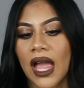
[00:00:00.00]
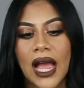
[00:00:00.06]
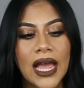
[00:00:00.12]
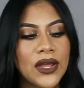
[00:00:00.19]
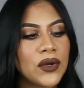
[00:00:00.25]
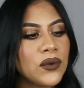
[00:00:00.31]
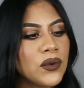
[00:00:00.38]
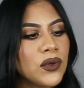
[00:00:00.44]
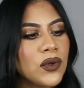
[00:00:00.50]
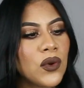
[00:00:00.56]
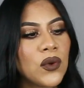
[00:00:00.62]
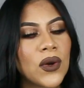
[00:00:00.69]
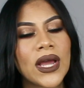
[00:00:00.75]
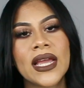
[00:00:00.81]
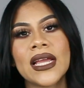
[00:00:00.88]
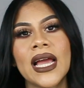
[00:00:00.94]
I don't know.
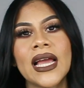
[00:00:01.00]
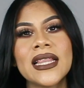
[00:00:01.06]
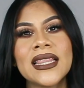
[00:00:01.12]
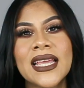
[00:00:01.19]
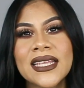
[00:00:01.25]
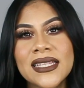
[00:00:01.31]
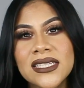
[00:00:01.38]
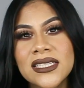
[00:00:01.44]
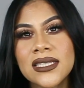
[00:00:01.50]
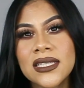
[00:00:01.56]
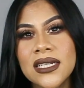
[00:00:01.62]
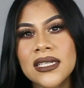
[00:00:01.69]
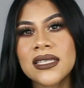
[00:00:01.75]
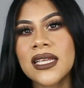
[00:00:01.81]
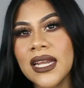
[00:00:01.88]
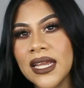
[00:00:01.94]
I like this
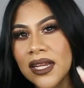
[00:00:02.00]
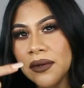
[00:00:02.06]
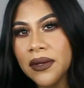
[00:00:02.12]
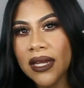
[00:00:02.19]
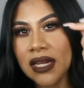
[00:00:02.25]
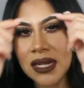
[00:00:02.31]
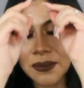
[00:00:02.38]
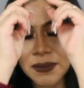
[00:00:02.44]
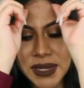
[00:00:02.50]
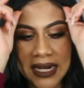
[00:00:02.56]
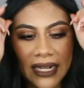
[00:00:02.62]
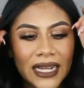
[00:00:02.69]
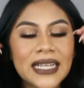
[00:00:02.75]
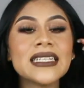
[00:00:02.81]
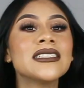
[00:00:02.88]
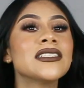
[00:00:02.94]
look that I created, but I
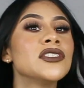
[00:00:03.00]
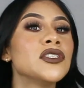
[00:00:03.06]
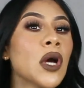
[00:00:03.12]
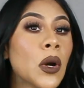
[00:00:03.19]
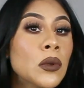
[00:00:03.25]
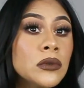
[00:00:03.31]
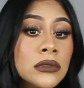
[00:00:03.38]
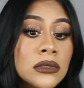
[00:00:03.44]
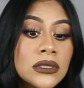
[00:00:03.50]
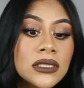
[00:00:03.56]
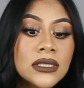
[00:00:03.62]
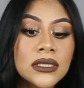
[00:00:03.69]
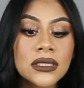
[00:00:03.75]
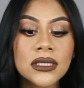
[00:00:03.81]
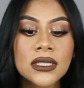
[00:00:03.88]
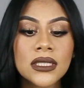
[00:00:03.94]
kind of don't.
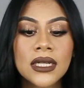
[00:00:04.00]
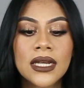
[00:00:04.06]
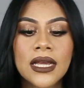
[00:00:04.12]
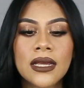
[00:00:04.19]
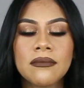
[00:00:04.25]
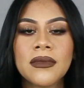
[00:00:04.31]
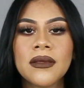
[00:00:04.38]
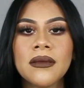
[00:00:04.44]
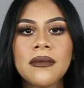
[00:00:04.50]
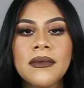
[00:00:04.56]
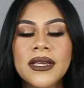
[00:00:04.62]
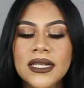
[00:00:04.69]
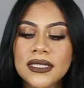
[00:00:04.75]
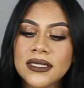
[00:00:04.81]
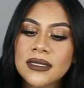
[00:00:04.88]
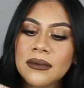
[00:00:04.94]
Maybe
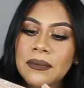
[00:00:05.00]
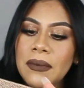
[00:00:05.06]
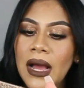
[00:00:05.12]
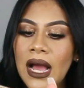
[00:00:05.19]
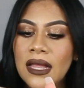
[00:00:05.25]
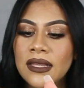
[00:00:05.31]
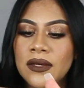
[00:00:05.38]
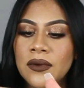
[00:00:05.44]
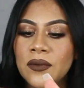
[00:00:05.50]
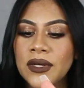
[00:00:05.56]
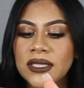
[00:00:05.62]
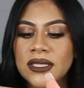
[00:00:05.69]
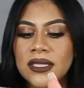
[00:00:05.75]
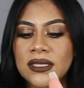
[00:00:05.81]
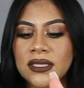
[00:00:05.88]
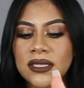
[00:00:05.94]
because the palette
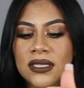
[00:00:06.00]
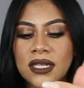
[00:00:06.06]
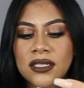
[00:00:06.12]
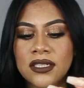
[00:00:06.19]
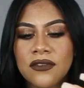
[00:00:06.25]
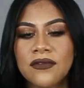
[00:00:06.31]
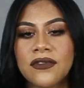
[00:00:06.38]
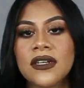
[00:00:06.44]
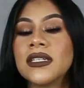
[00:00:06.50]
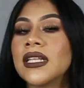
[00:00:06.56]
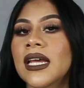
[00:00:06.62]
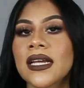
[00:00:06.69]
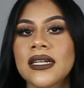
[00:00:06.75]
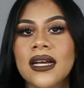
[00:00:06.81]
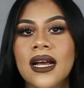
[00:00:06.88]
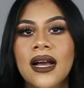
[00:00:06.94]
wasn't such of a,
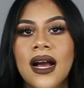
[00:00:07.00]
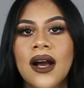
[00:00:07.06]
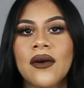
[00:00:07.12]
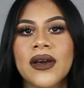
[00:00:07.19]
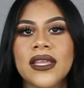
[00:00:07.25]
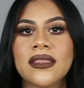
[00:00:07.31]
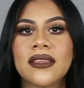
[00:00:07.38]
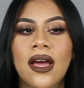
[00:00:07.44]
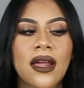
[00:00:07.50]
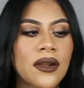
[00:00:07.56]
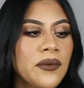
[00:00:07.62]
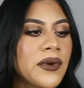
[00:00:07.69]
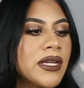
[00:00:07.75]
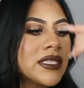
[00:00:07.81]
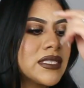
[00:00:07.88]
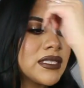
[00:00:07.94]
like, how I thought it
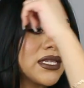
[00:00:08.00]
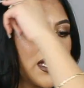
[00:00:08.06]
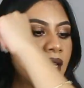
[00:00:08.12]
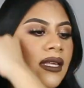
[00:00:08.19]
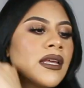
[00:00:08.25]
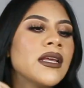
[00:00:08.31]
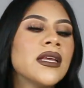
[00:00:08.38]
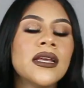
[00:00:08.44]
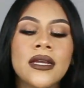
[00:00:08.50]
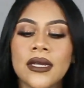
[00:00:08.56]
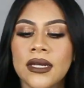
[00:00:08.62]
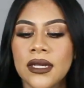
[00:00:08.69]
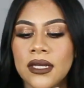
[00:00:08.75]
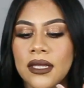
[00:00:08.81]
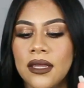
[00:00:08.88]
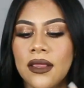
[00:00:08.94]
was. Like,
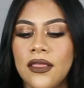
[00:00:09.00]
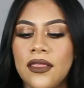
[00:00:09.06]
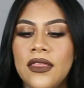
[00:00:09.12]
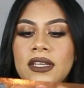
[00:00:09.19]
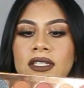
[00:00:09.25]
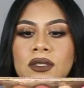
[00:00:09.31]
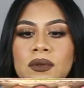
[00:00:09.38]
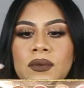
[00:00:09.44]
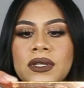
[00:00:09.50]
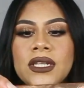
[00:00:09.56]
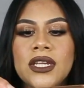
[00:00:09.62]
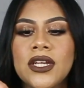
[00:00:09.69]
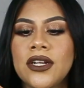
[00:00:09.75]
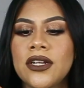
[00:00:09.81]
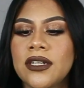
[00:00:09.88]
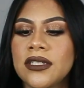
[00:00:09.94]
this one
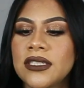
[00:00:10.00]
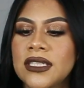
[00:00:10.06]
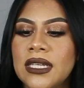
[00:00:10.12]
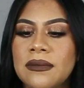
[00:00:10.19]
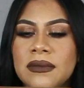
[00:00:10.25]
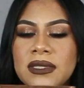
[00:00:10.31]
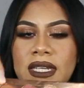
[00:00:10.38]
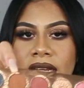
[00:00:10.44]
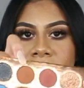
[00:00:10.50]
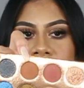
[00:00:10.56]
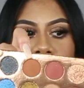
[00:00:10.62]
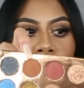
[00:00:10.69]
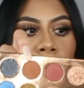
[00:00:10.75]
here seems like it's a